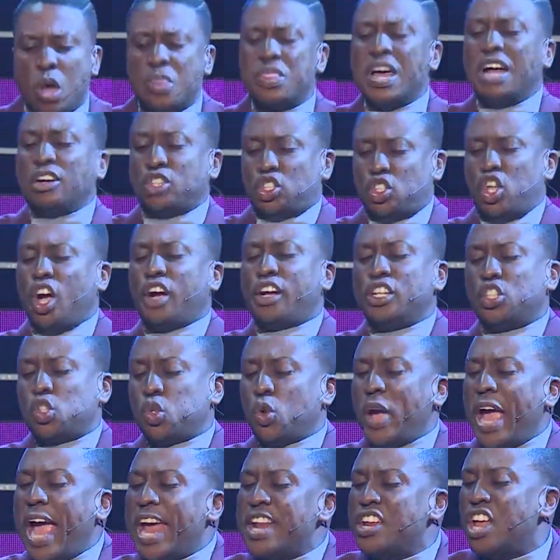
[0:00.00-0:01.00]
without talking
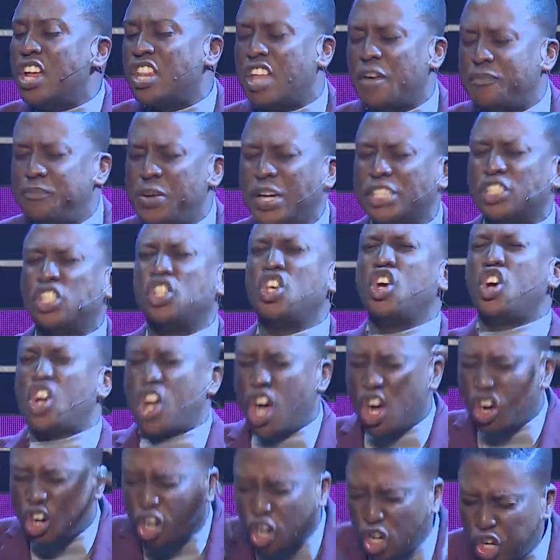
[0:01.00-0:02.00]
to any other person, you
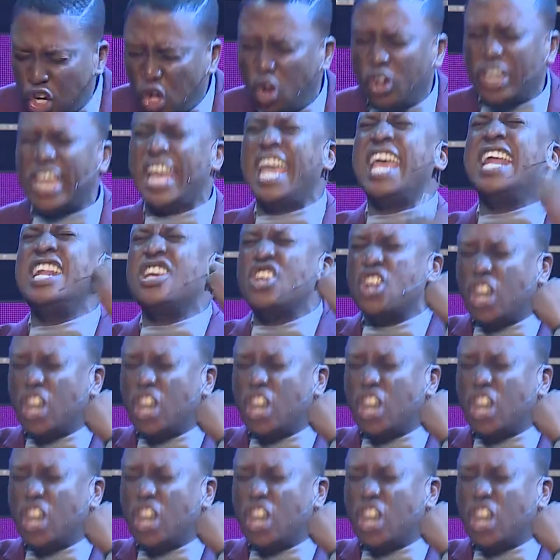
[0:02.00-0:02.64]
conclude in